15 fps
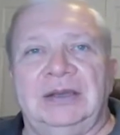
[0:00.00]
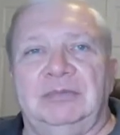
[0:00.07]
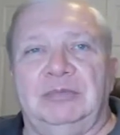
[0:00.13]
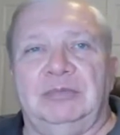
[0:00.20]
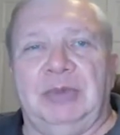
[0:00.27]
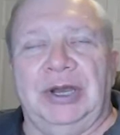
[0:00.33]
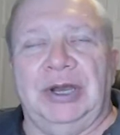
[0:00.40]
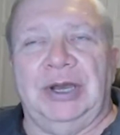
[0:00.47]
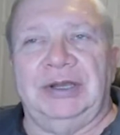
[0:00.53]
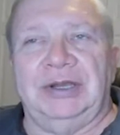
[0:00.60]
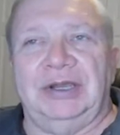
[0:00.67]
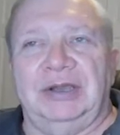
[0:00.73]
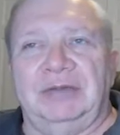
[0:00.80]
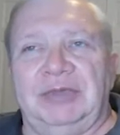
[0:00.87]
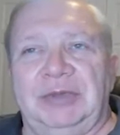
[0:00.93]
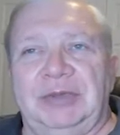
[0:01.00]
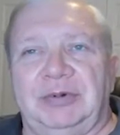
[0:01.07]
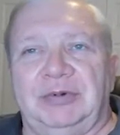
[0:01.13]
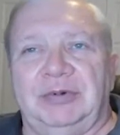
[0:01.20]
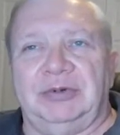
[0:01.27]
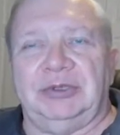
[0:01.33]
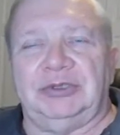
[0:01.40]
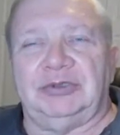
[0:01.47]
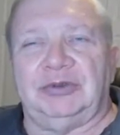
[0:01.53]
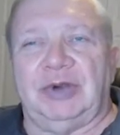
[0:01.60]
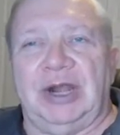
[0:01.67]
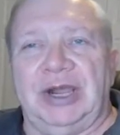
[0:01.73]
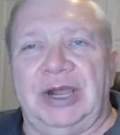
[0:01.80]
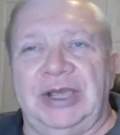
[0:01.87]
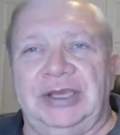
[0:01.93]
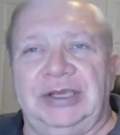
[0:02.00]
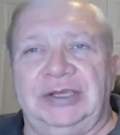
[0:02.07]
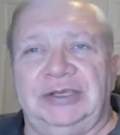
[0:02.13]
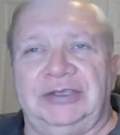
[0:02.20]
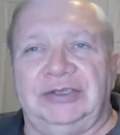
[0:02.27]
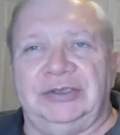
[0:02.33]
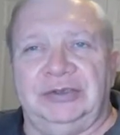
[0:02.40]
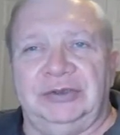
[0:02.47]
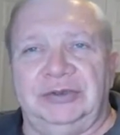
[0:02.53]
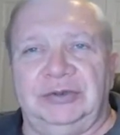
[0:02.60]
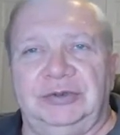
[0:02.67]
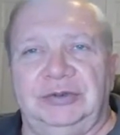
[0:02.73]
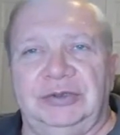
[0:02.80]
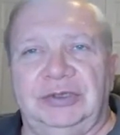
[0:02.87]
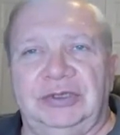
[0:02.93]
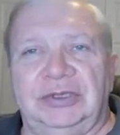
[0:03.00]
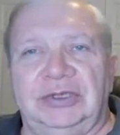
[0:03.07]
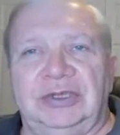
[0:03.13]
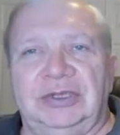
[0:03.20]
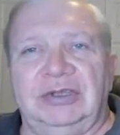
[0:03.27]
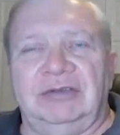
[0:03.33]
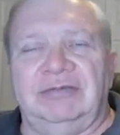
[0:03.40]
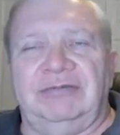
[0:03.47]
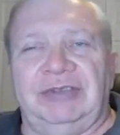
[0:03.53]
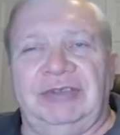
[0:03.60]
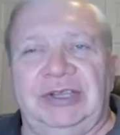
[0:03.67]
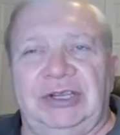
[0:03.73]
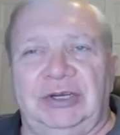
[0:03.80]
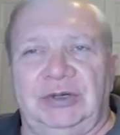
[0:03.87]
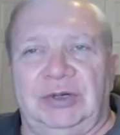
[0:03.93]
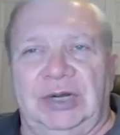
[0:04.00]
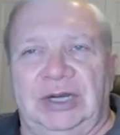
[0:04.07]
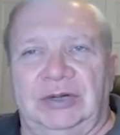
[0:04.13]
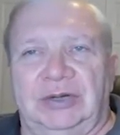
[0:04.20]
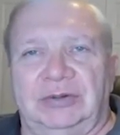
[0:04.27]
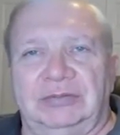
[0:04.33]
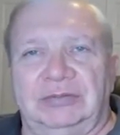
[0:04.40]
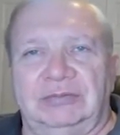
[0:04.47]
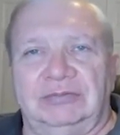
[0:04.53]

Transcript: But people were trying to figure out